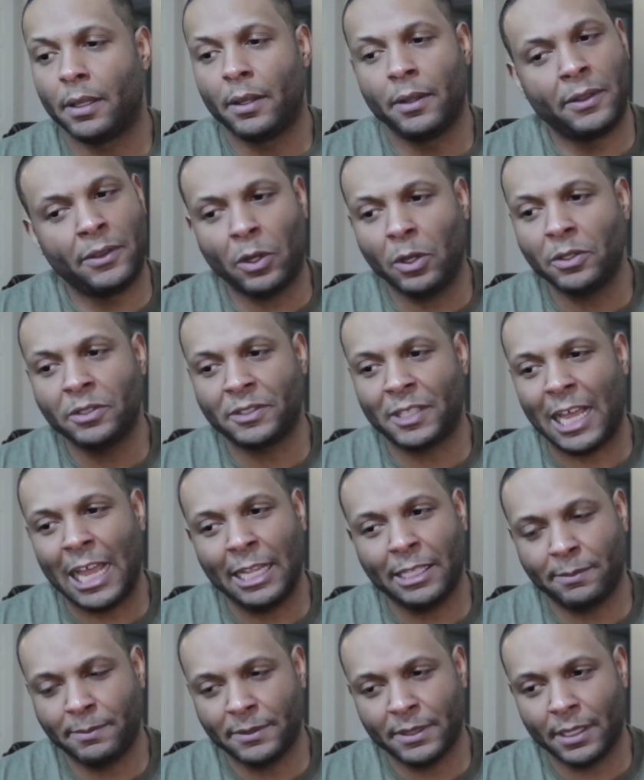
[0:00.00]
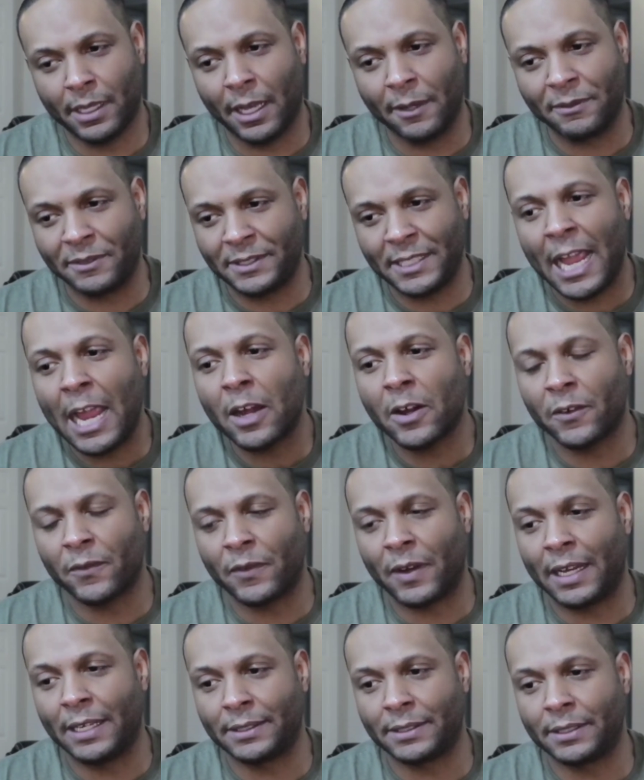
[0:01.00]
those types of
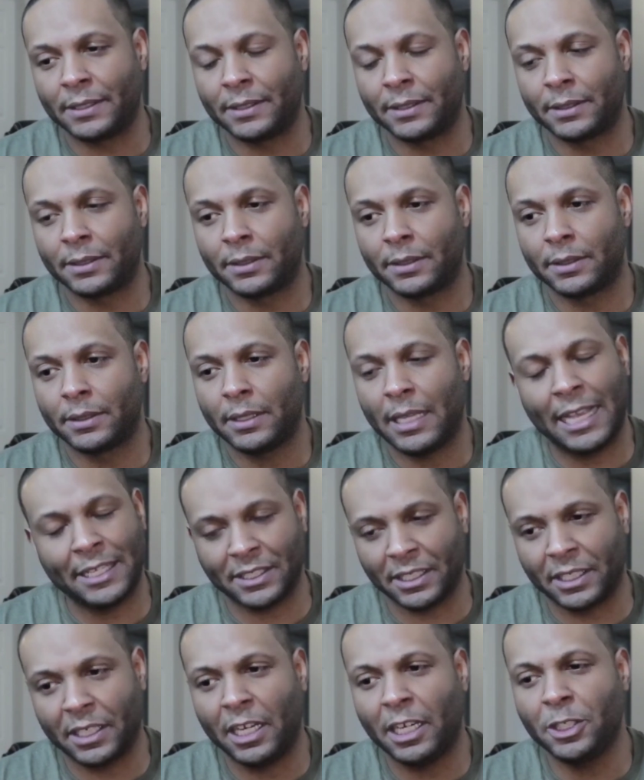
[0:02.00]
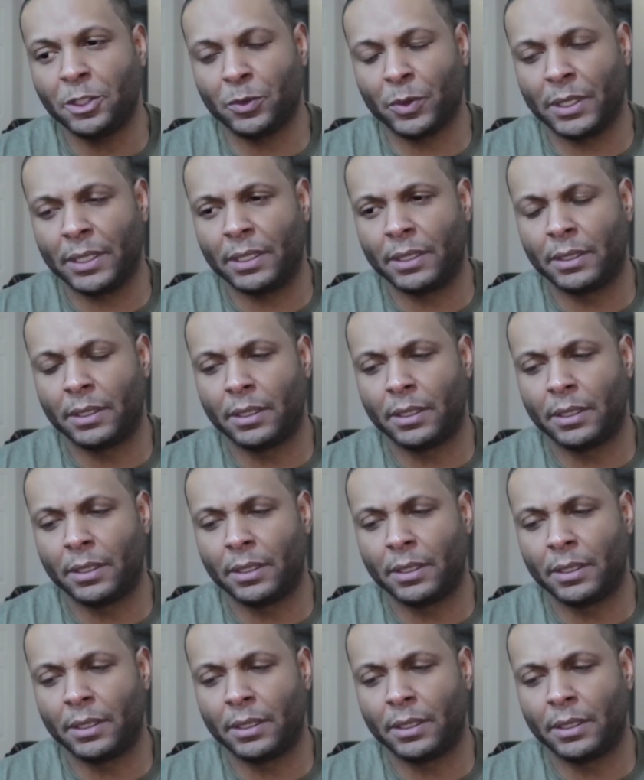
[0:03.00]
sacrifices as a country